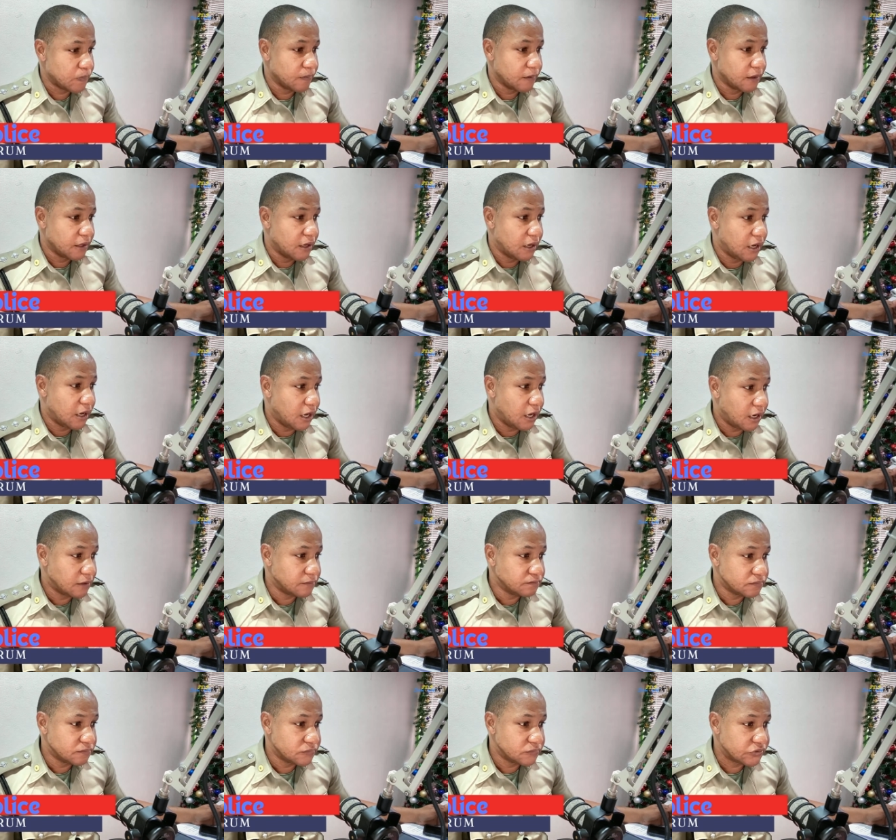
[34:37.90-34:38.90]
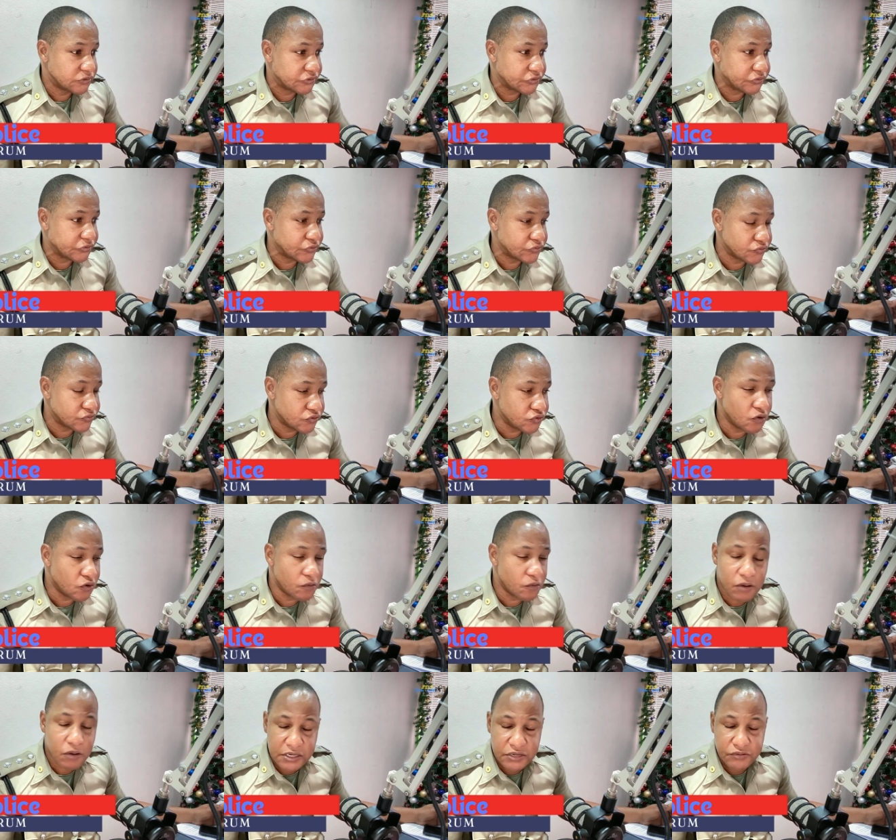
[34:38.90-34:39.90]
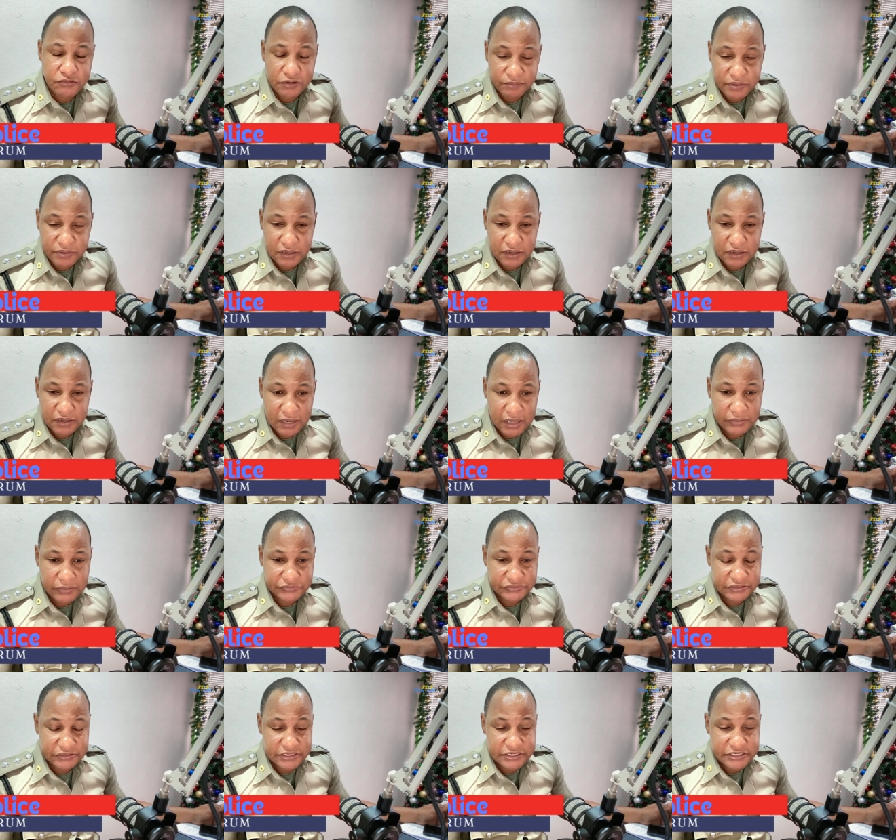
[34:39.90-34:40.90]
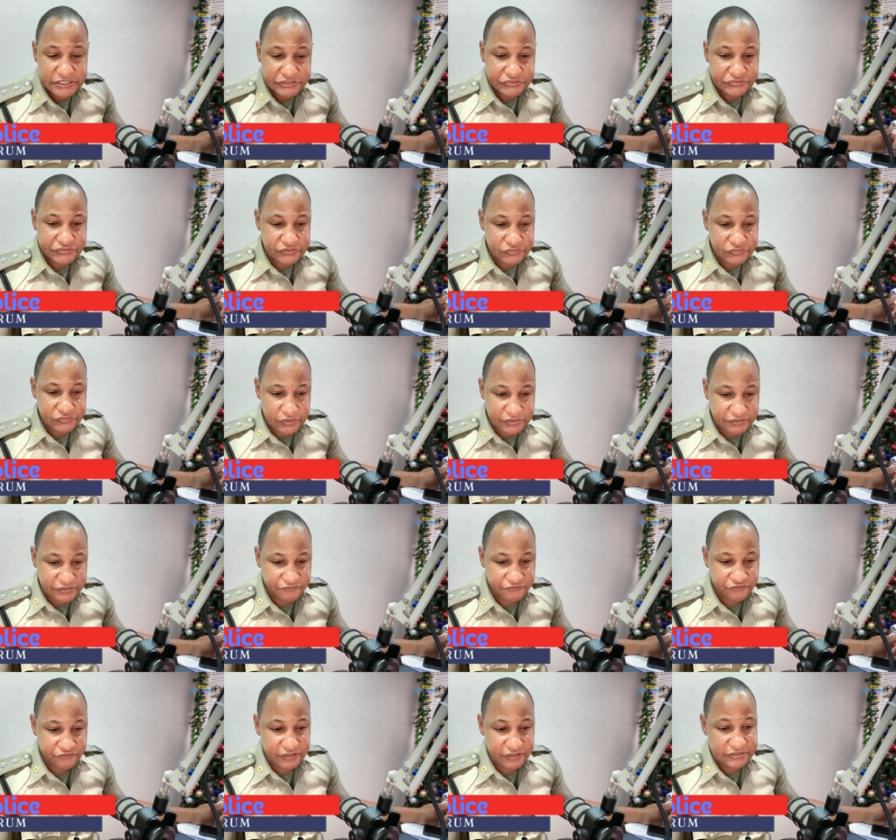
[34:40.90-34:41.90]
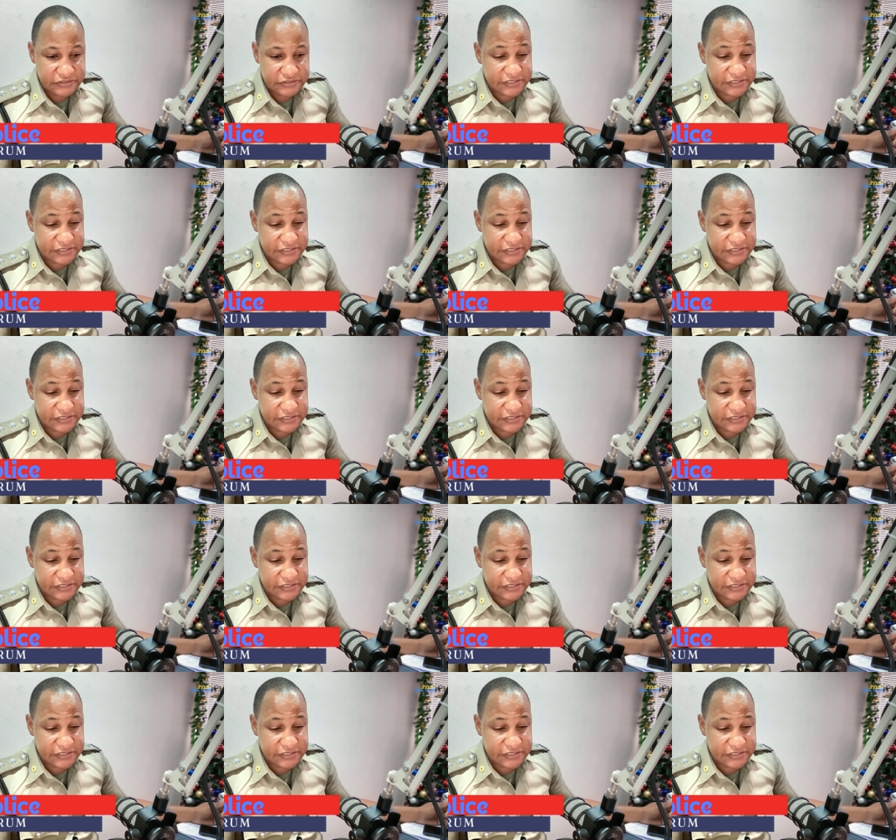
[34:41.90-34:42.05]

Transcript: So nobody will be allowed into the waterfront.